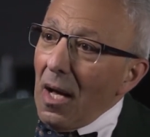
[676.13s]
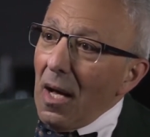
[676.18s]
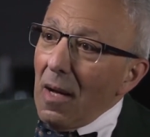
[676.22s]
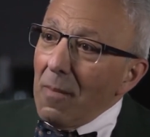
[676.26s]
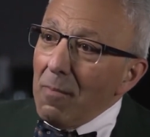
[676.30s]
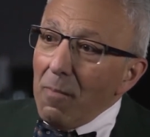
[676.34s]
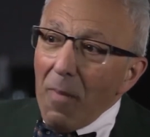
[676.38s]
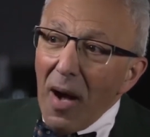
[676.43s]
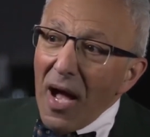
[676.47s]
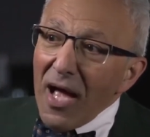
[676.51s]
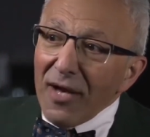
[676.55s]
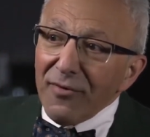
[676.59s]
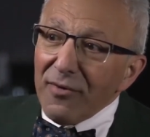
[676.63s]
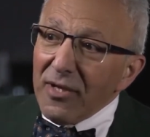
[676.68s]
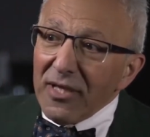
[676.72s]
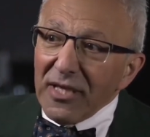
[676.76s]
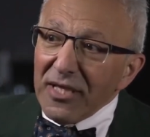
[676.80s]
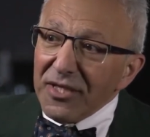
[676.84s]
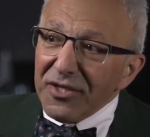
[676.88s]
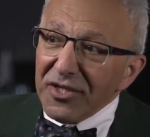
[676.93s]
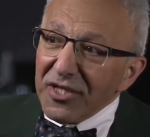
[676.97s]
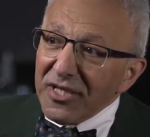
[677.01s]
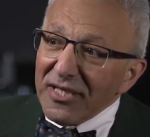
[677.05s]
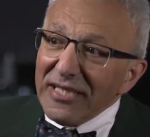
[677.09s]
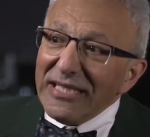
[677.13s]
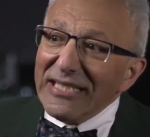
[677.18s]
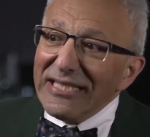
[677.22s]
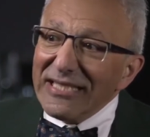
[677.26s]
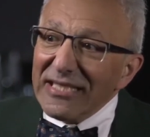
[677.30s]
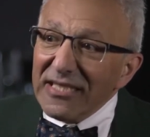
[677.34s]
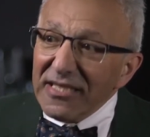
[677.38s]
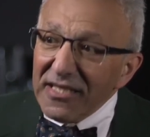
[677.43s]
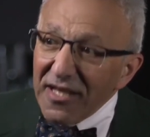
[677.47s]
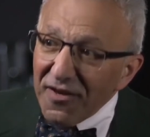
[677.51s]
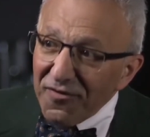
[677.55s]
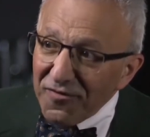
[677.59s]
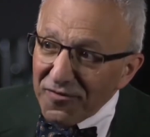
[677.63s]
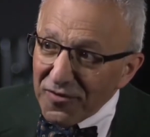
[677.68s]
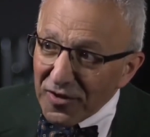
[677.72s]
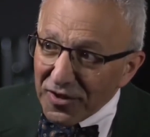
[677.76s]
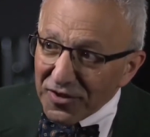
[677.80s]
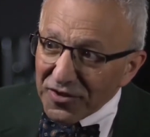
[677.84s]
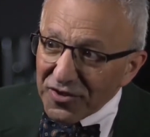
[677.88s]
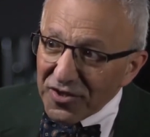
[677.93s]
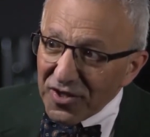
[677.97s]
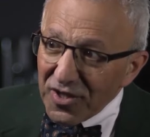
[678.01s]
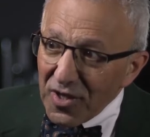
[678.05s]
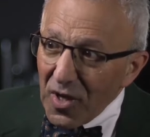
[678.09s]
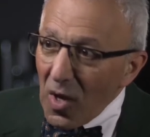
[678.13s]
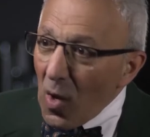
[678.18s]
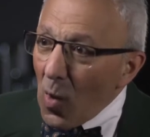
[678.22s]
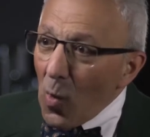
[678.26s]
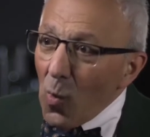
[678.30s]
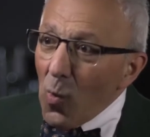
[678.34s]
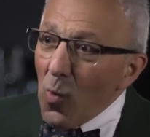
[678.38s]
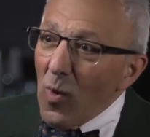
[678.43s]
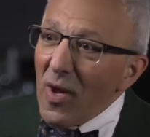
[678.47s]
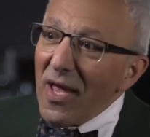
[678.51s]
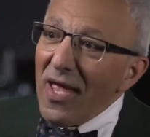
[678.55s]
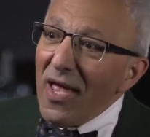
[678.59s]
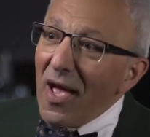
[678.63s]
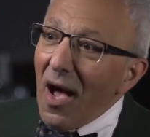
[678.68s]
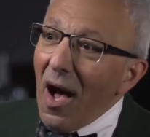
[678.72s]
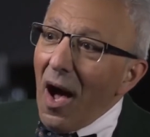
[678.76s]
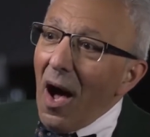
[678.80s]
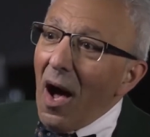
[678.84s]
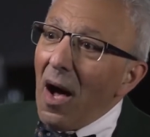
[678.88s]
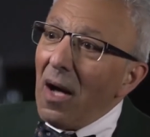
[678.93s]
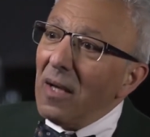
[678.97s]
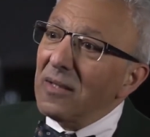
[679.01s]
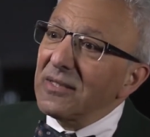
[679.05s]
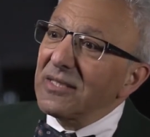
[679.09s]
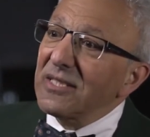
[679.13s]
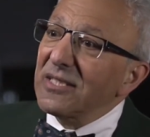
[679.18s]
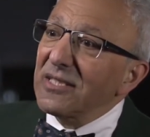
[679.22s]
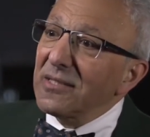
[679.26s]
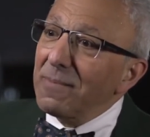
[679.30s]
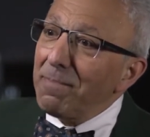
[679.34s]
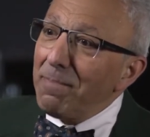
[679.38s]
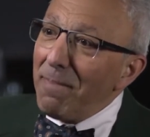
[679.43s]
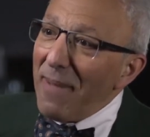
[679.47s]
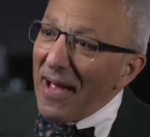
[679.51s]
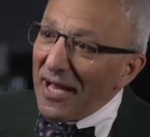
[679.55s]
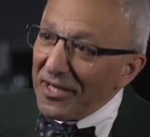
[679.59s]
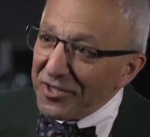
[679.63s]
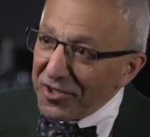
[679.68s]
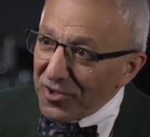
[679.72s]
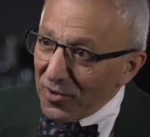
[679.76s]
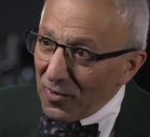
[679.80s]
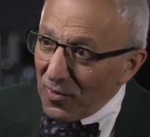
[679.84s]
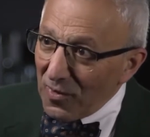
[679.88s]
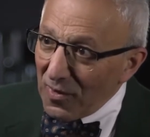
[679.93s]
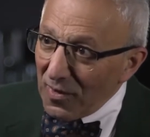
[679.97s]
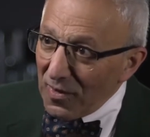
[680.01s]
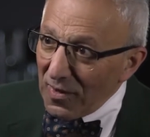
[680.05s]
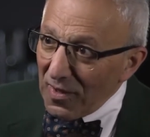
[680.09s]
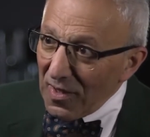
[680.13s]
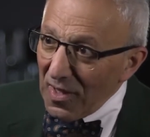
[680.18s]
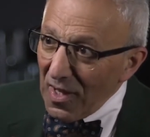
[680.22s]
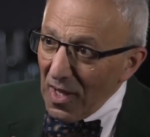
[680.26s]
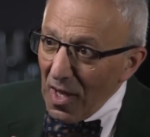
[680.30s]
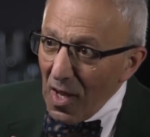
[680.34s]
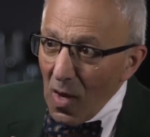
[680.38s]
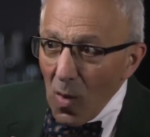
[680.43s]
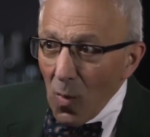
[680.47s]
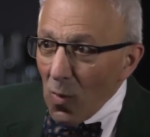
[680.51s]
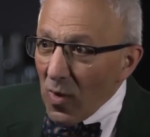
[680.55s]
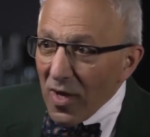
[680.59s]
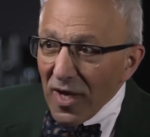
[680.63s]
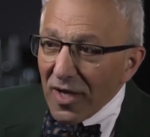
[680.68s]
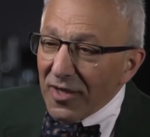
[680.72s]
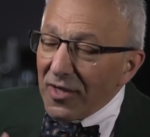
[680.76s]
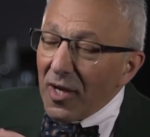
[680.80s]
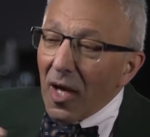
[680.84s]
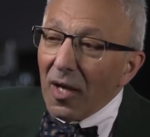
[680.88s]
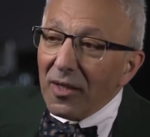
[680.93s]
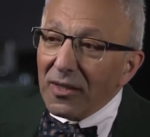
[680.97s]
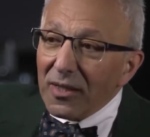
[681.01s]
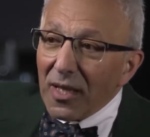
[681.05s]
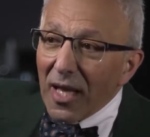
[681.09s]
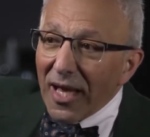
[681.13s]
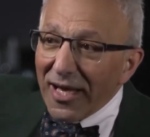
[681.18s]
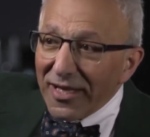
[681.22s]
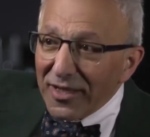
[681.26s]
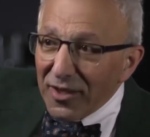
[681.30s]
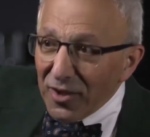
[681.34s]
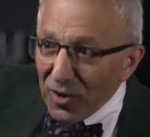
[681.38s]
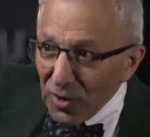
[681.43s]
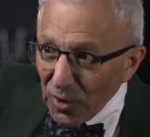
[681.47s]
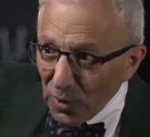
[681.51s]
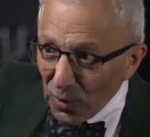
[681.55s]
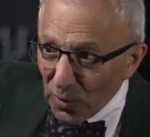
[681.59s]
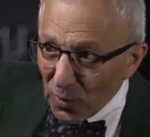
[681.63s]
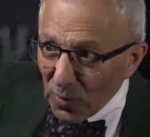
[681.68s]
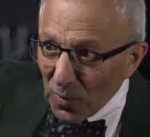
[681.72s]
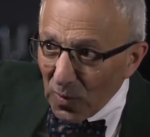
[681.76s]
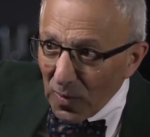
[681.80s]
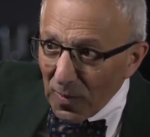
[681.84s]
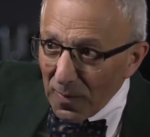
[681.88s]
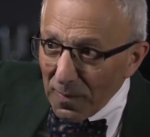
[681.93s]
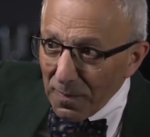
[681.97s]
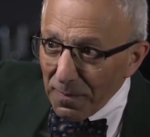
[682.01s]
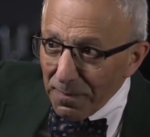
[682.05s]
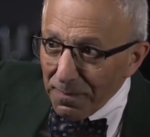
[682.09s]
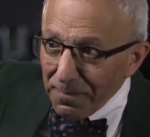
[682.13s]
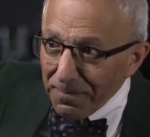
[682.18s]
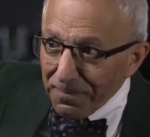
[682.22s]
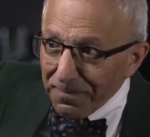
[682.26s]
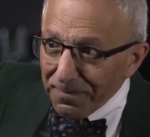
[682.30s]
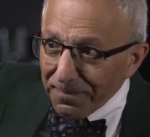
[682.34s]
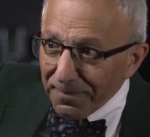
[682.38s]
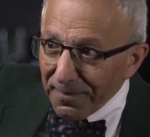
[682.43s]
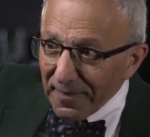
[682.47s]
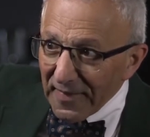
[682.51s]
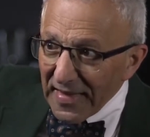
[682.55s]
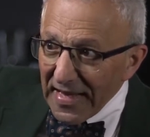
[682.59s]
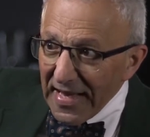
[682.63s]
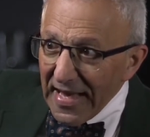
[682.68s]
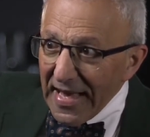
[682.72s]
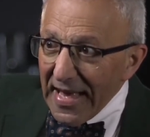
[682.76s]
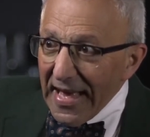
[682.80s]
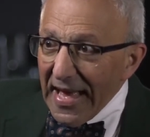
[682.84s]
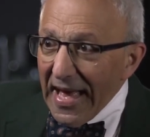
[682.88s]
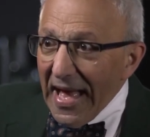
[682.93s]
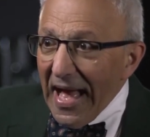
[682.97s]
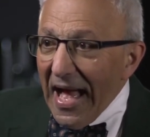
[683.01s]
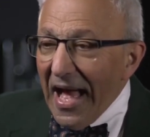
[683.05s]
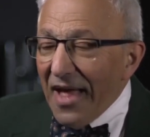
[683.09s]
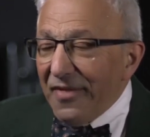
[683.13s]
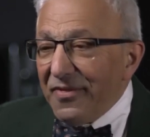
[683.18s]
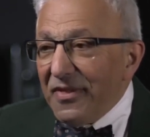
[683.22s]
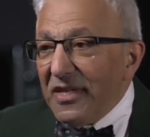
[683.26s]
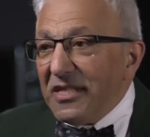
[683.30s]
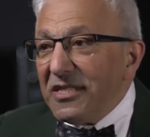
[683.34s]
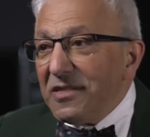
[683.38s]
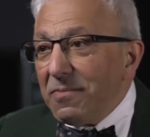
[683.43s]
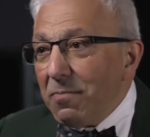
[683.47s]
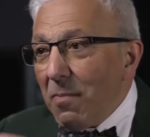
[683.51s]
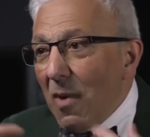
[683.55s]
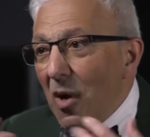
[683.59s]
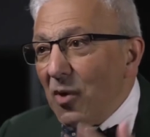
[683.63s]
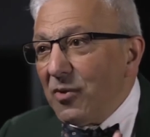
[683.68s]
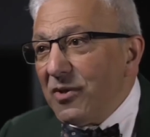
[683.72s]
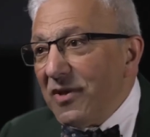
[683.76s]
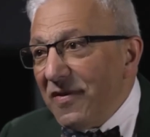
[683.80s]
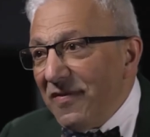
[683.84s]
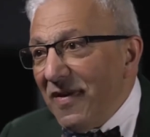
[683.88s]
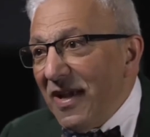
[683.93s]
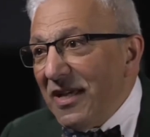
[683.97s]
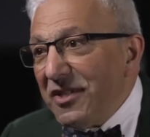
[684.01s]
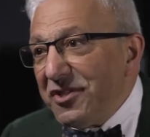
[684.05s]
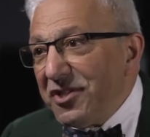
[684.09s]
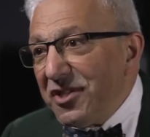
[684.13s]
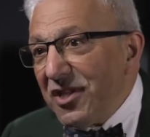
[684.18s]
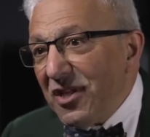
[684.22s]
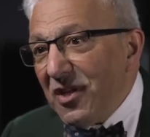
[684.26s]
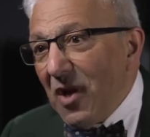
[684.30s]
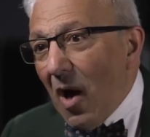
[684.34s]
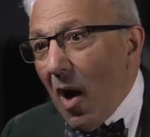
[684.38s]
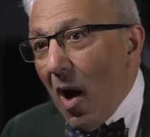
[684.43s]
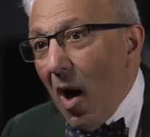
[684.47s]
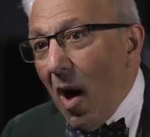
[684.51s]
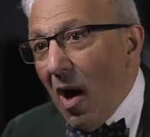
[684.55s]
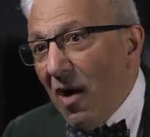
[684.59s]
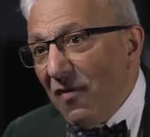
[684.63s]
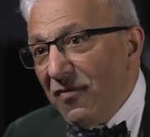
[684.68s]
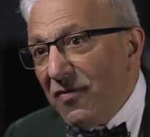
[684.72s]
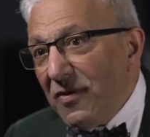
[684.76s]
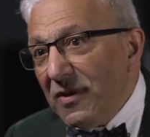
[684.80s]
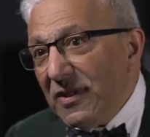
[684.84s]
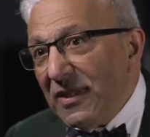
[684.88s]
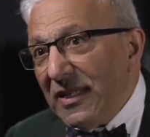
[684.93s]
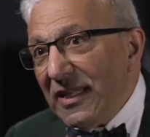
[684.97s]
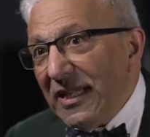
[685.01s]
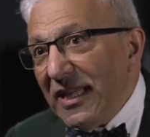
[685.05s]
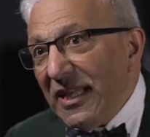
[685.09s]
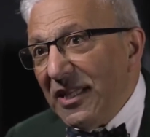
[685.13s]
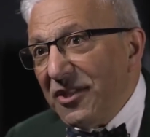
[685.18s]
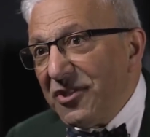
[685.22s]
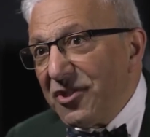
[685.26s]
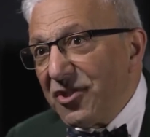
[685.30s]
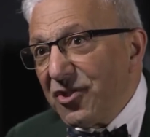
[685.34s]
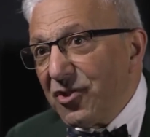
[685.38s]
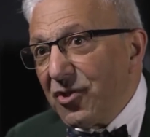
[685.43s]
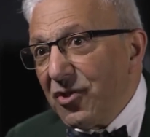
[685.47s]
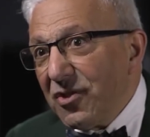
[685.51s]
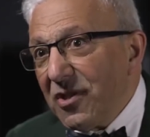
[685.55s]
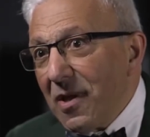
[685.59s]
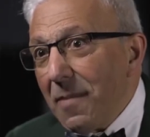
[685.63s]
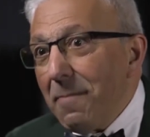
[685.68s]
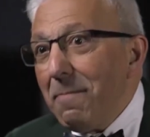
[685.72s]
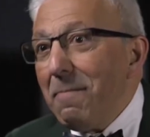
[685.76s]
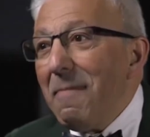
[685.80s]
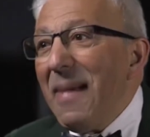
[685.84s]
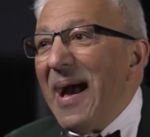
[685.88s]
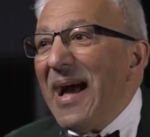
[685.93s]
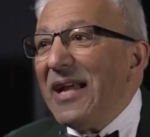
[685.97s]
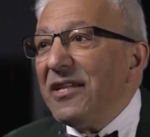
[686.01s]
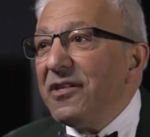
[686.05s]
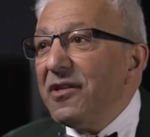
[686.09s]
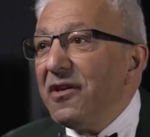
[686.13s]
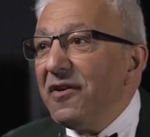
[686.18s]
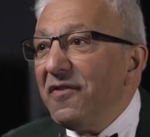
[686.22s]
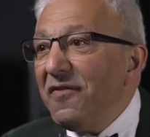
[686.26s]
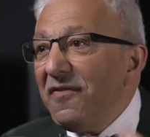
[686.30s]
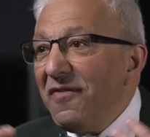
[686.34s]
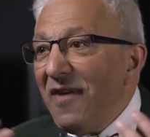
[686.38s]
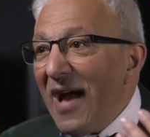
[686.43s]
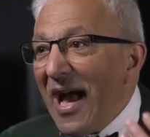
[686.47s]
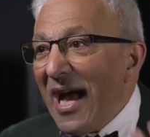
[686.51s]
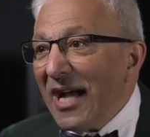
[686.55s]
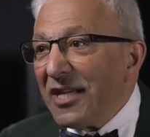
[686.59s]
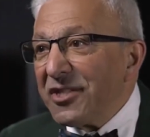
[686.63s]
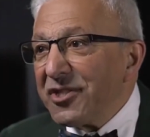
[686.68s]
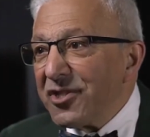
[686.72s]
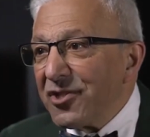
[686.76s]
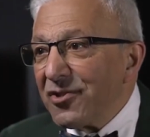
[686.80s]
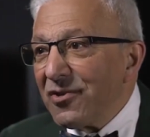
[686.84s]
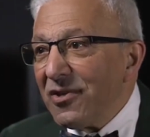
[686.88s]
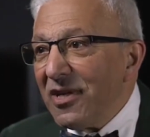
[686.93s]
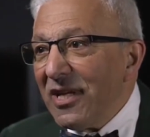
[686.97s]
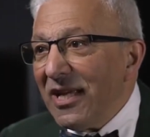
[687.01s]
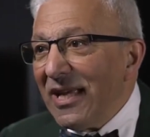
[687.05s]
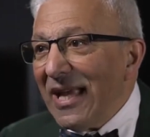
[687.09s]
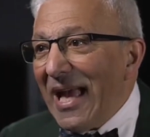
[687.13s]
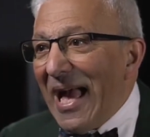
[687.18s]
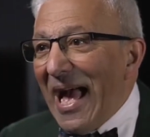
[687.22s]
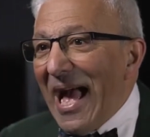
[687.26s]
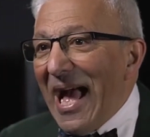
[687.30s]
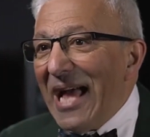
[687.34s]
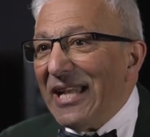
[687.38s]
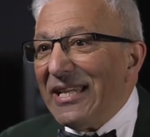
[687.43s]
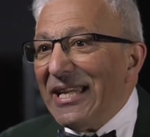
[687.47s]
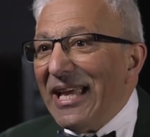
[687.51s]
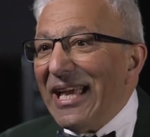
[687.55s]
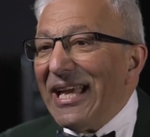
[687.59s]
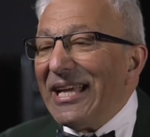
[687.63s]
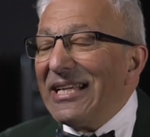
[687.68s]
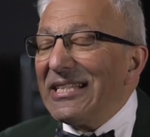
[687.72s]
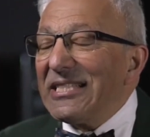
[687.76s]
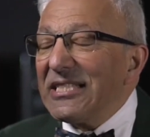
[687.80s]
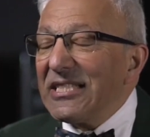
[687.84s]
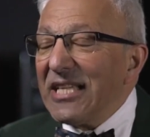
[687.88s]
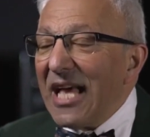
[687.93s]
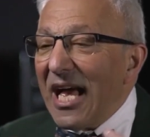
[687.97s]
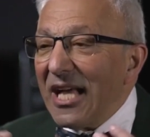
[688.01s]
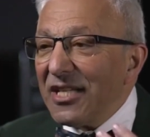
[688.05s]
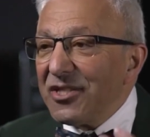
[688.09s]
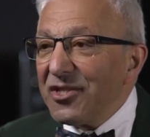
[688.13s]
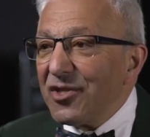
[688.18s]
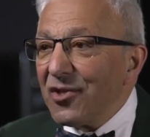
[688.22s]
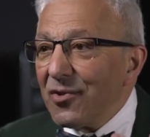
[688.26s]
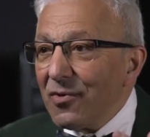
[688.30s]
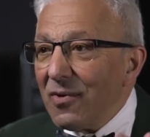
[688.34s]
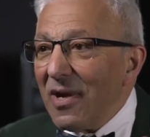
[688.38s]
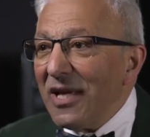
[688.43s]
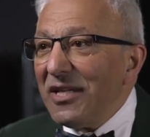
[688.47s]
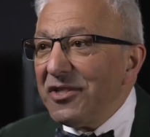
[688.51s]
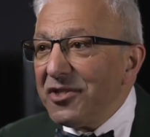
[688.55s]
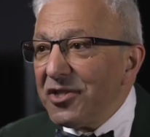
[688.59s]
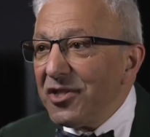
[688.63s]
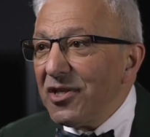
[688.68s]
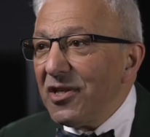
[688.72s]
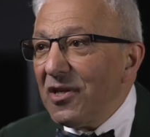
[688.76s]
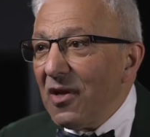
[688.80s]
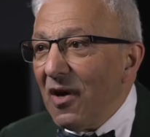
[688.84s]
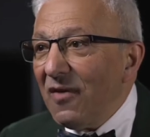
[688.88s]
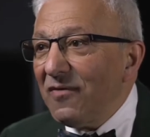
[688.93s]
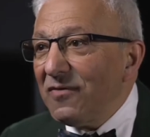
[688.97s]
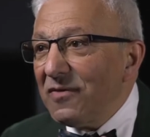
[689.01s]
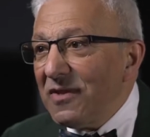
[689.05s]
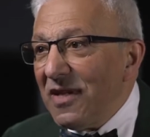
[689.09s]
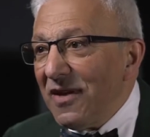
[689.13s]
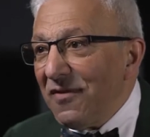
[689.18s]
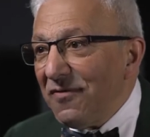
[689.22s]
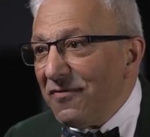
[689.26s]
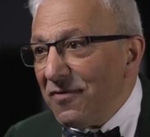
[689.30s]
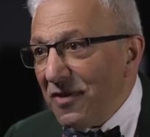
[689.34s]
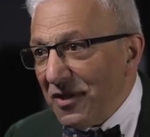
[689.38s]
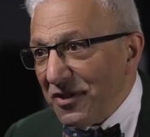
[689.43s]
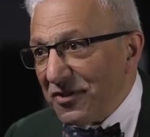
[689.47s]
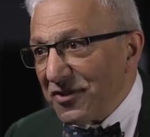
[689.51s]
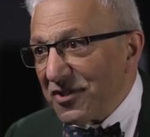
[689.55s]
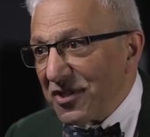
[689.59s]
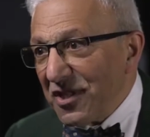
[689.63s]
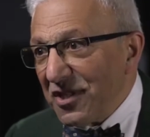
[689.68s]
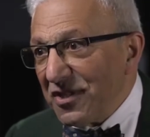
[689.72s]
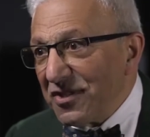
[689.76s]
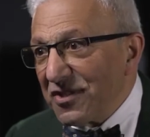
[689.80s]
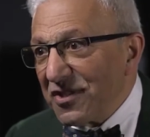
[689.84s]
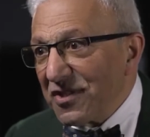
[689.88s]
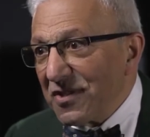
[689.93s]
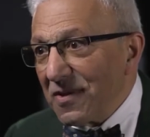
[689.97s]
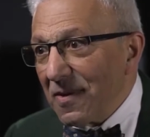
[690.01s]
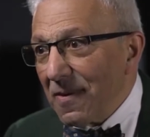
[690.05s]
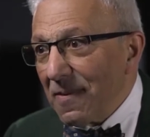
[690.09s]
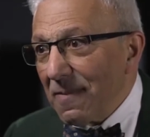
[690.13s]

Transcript: my religion is different. We are special. We are not like you. And this motivation often leads to the manufacturing and exaggeration of differences